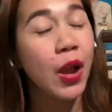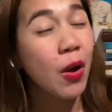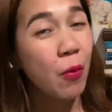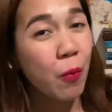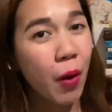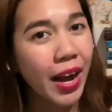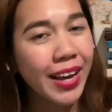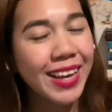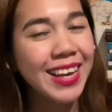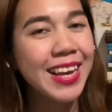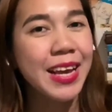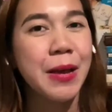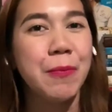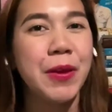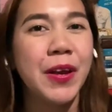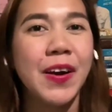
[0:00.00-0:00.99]
Why?
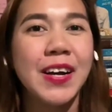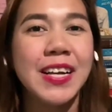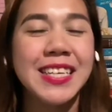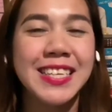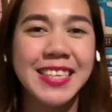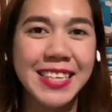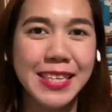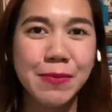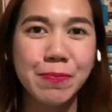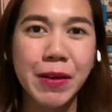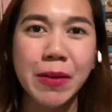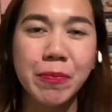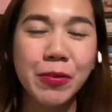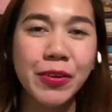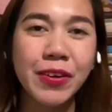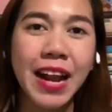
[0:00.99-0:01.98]
Because this
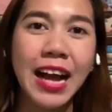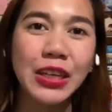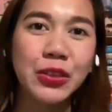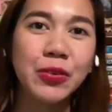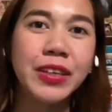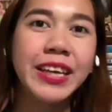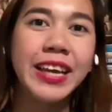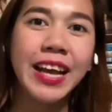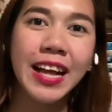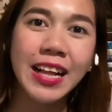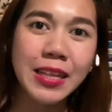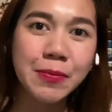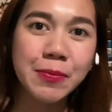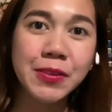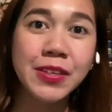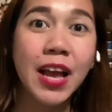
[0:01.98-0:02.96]
paper actually
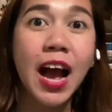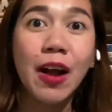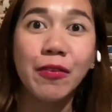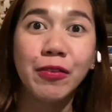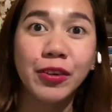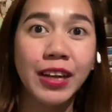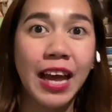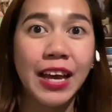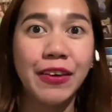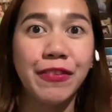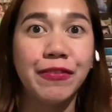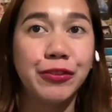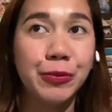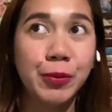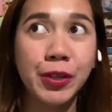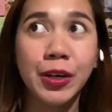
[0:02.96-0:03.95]
helps our
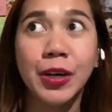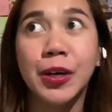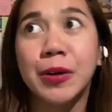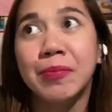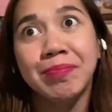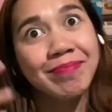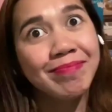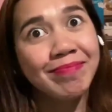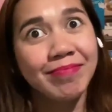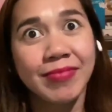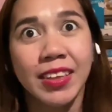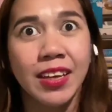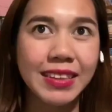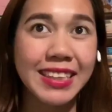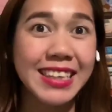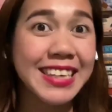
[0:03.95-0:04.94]
life to become
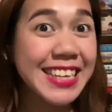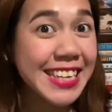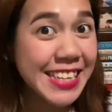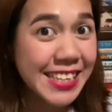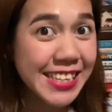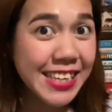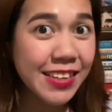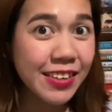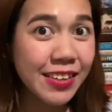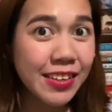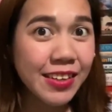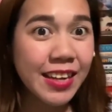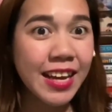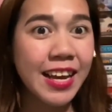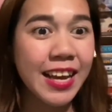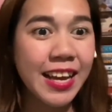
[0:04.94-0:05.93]
easier
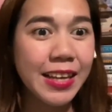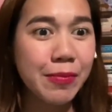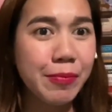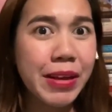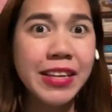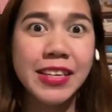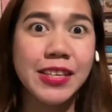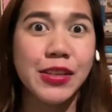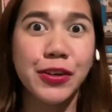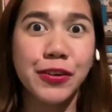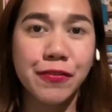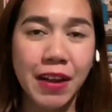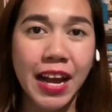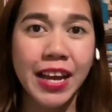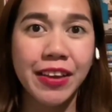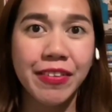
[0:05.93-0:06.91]
and makes us
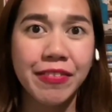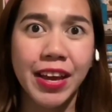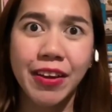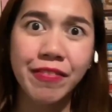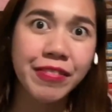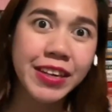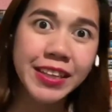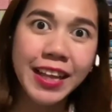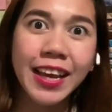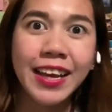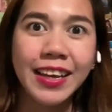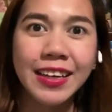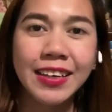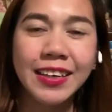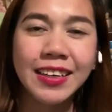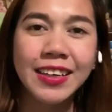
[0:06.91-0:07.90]
survive every day.